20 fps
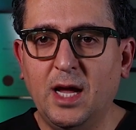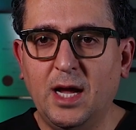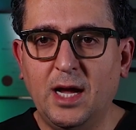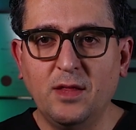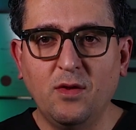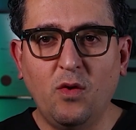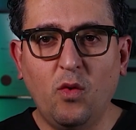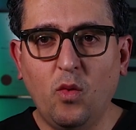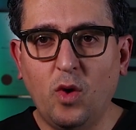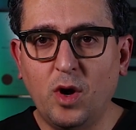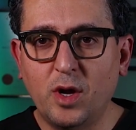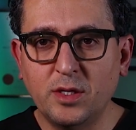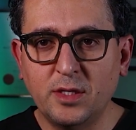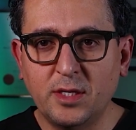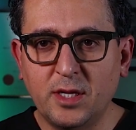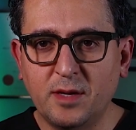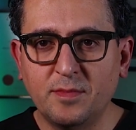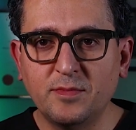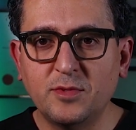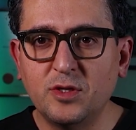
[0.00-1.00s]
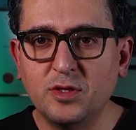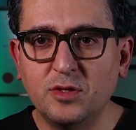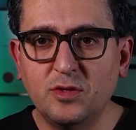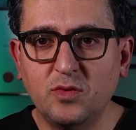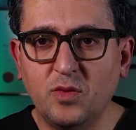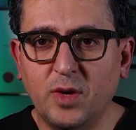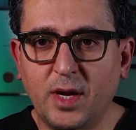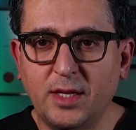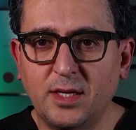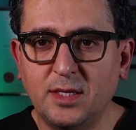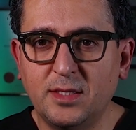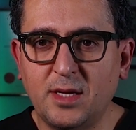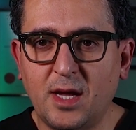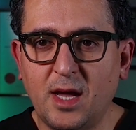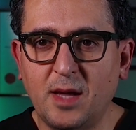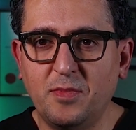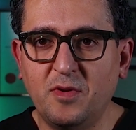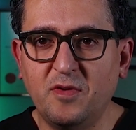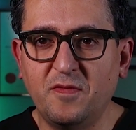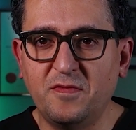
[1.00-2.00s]
I don't want them to do any
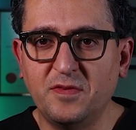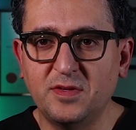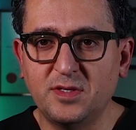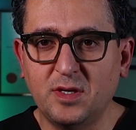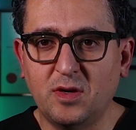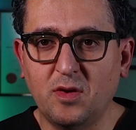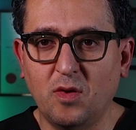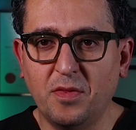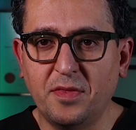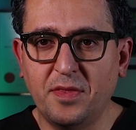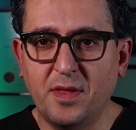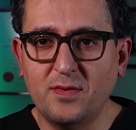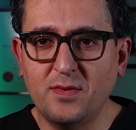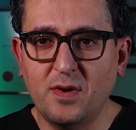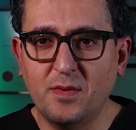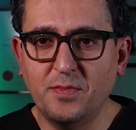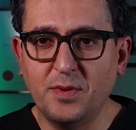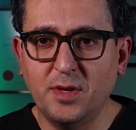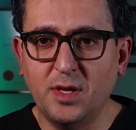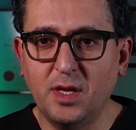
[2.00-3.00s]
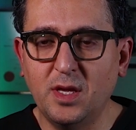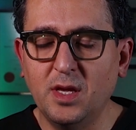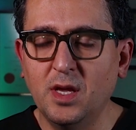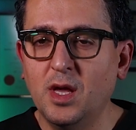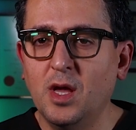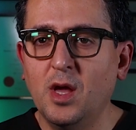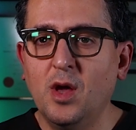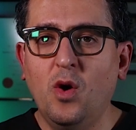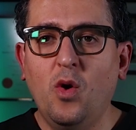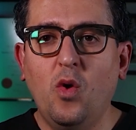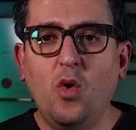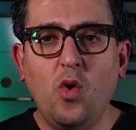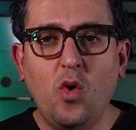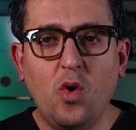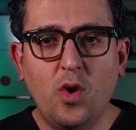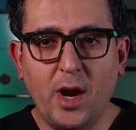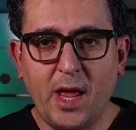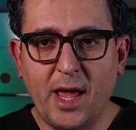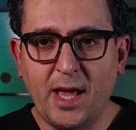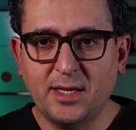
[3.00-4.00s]
type of physical therapy
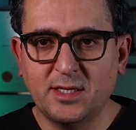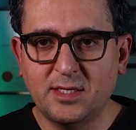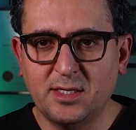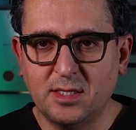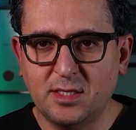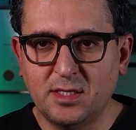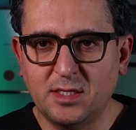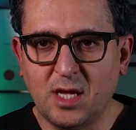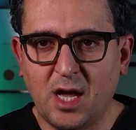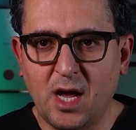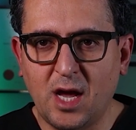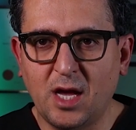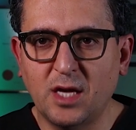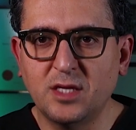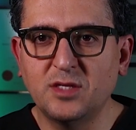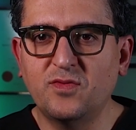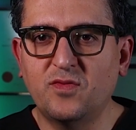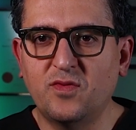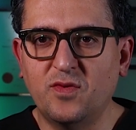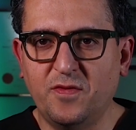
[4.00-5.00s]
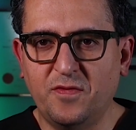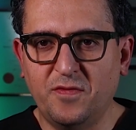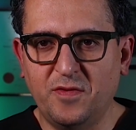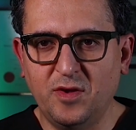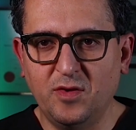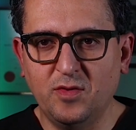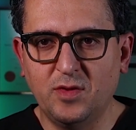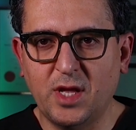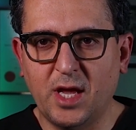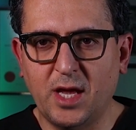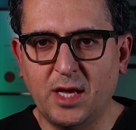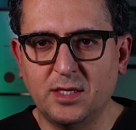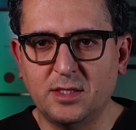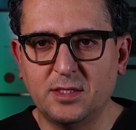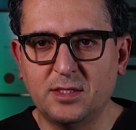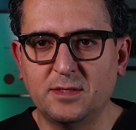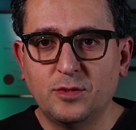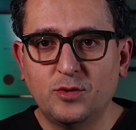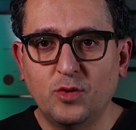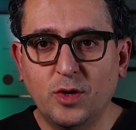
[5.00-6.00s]
or exercise for a few
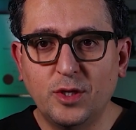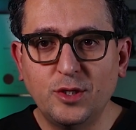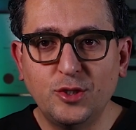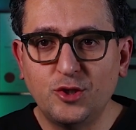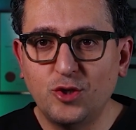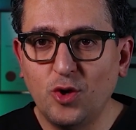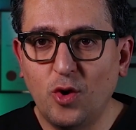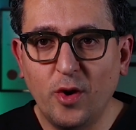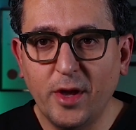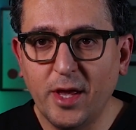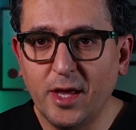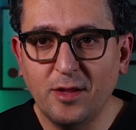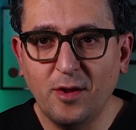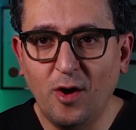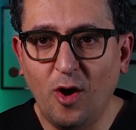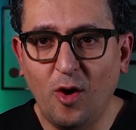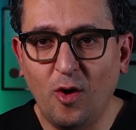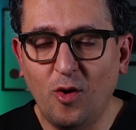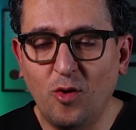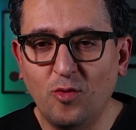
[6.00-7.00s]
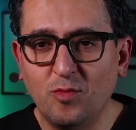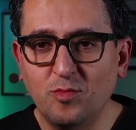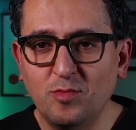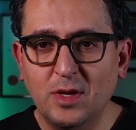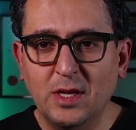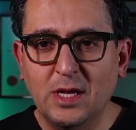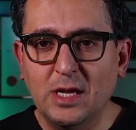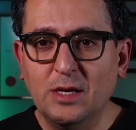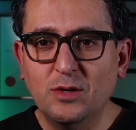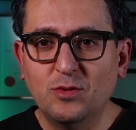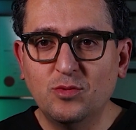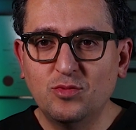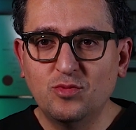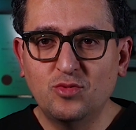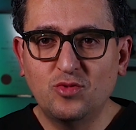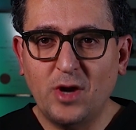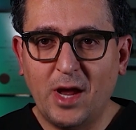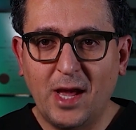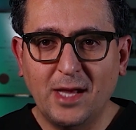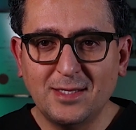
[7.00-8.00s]
days. So enjoy at home,
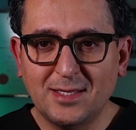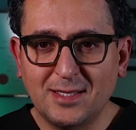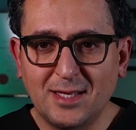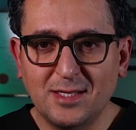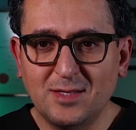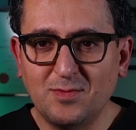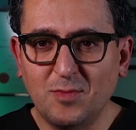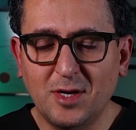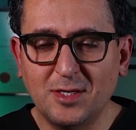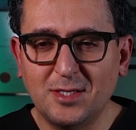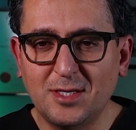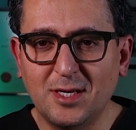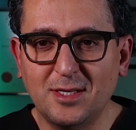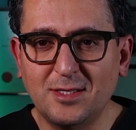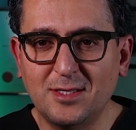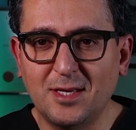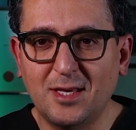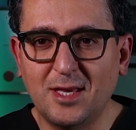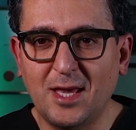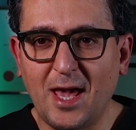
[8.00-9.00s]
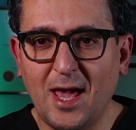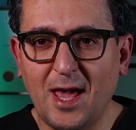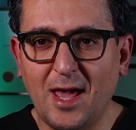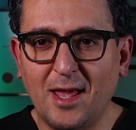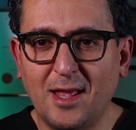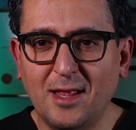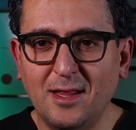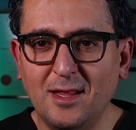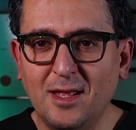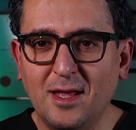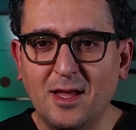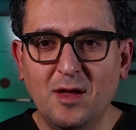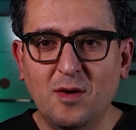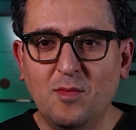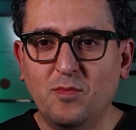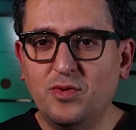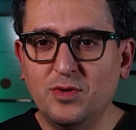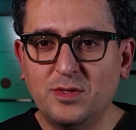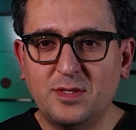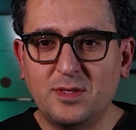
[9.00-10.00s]
rest as much as you can,
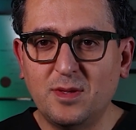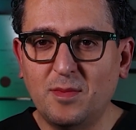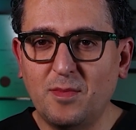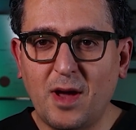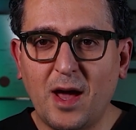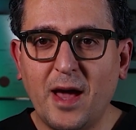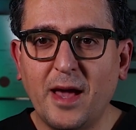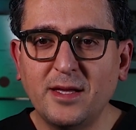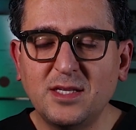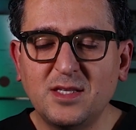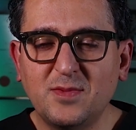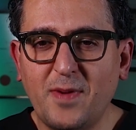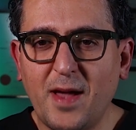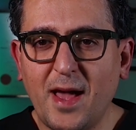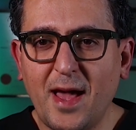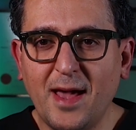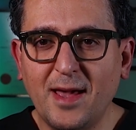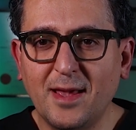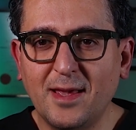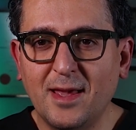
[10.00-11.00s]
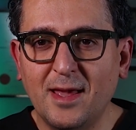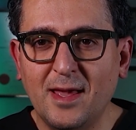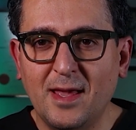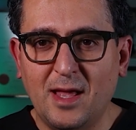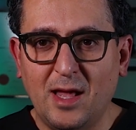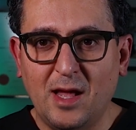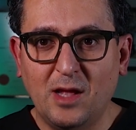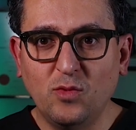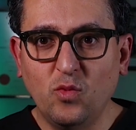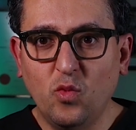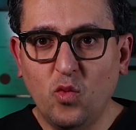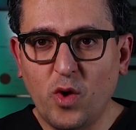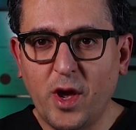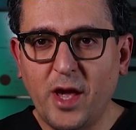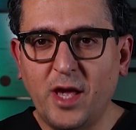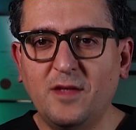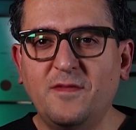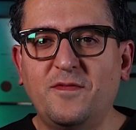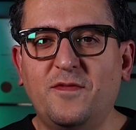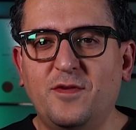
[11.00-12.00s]
put some ice pack, and
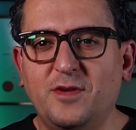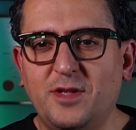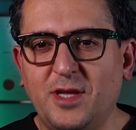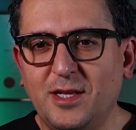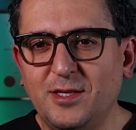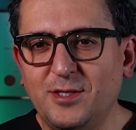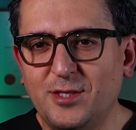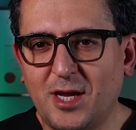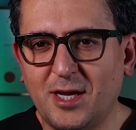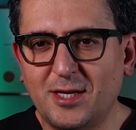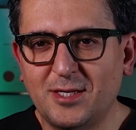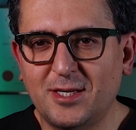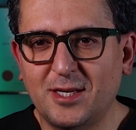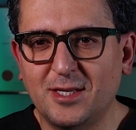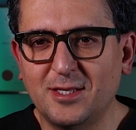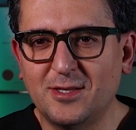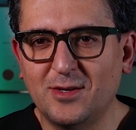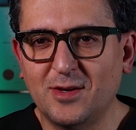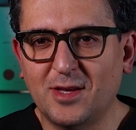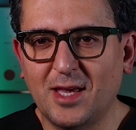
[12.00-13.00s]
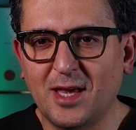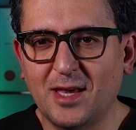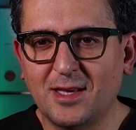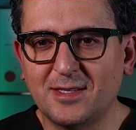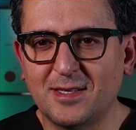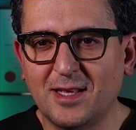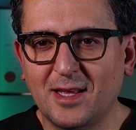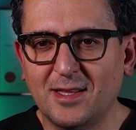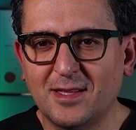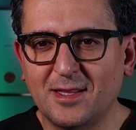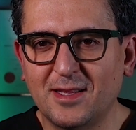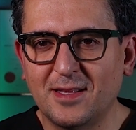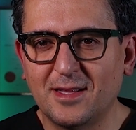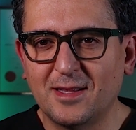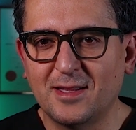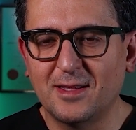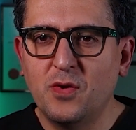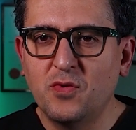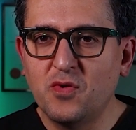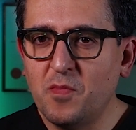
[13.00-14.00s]
wait for the injection to kick in.
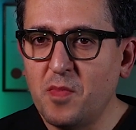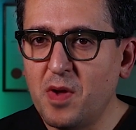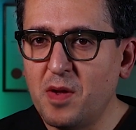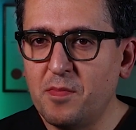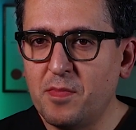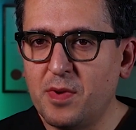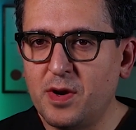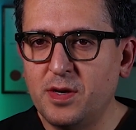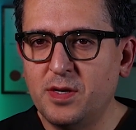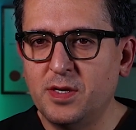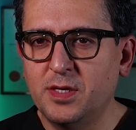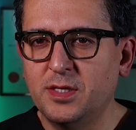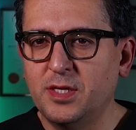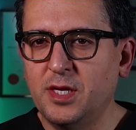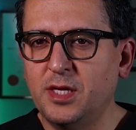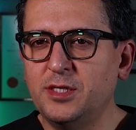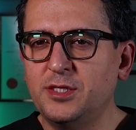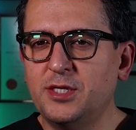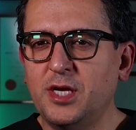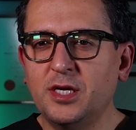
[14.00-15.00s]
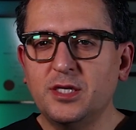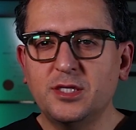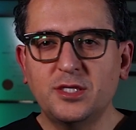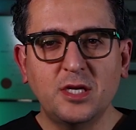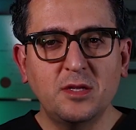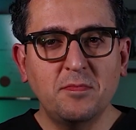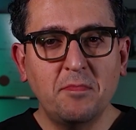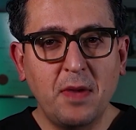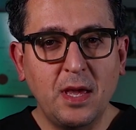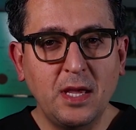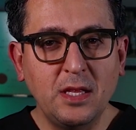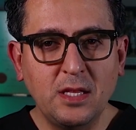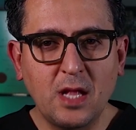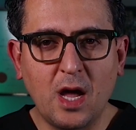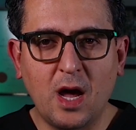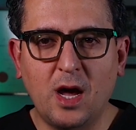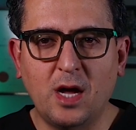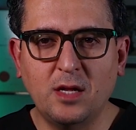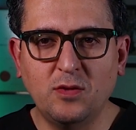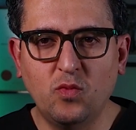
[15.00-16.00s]
Remember, the injection may
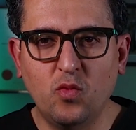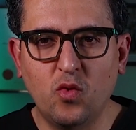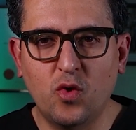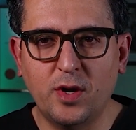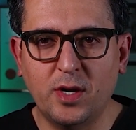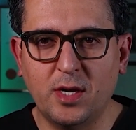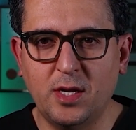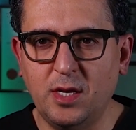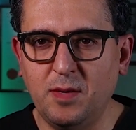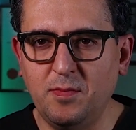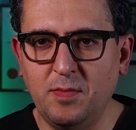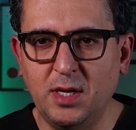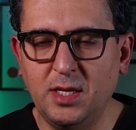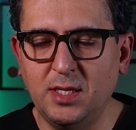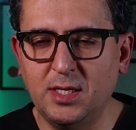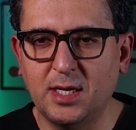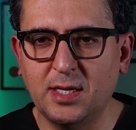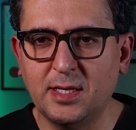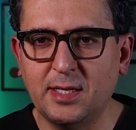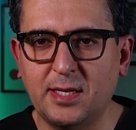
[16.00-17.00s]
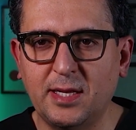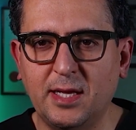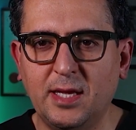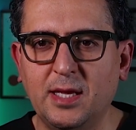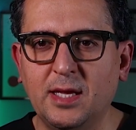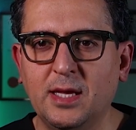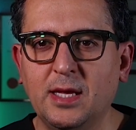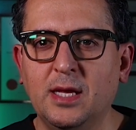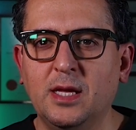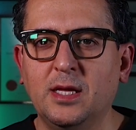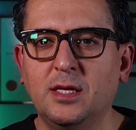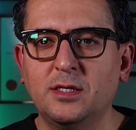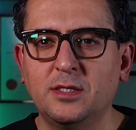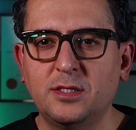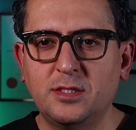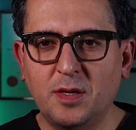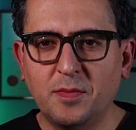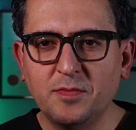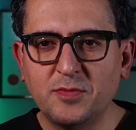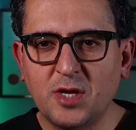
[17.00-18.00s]
not work immediately.
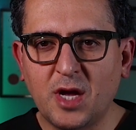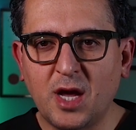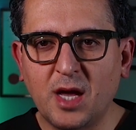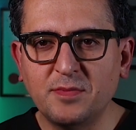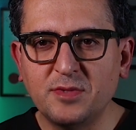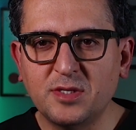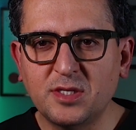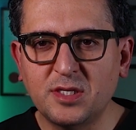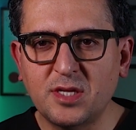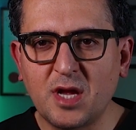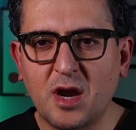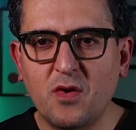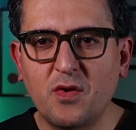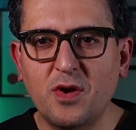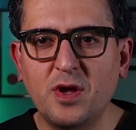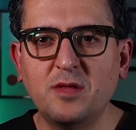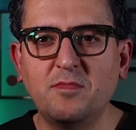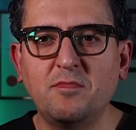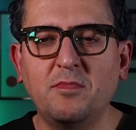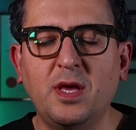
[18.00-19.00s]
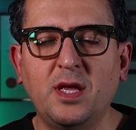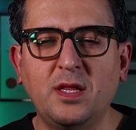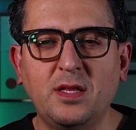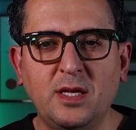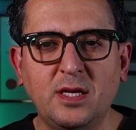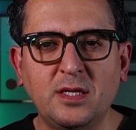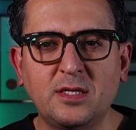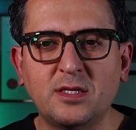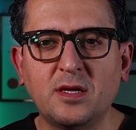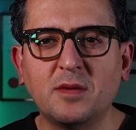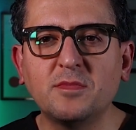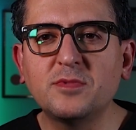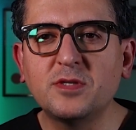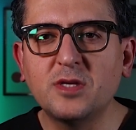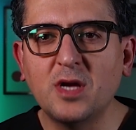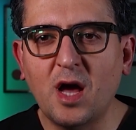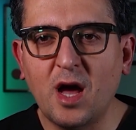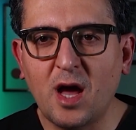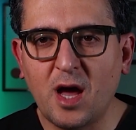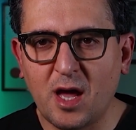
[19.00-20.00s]
Sometimes steroid may need some
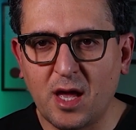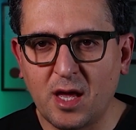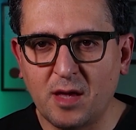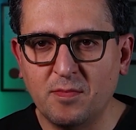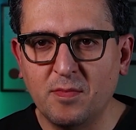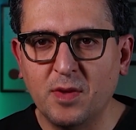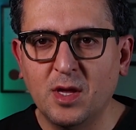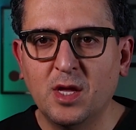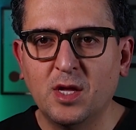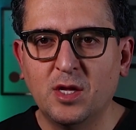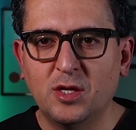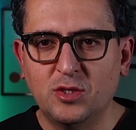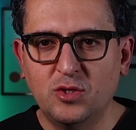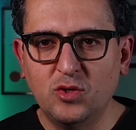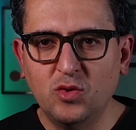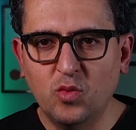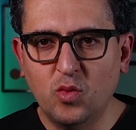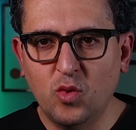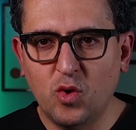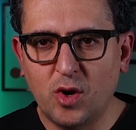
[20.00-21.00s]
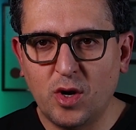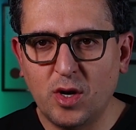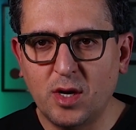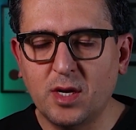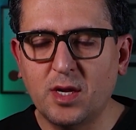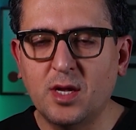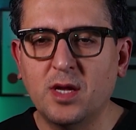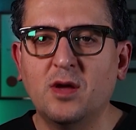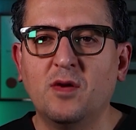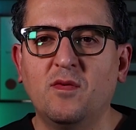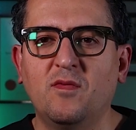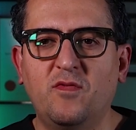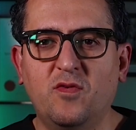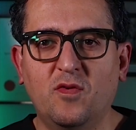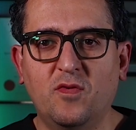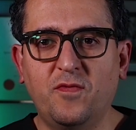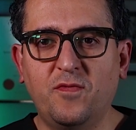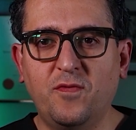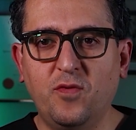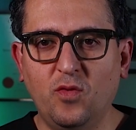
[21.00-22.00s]
time to work
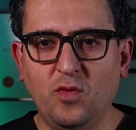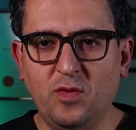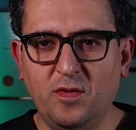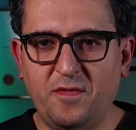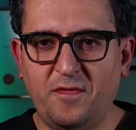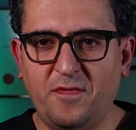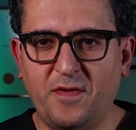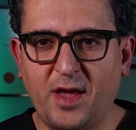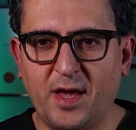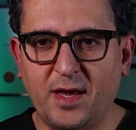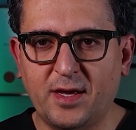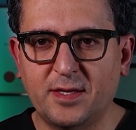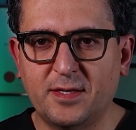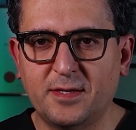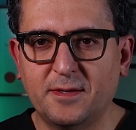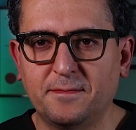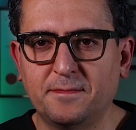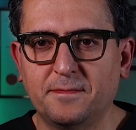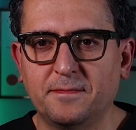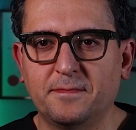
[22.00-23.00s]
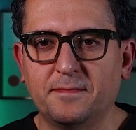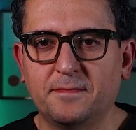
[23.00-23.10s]
for full effect.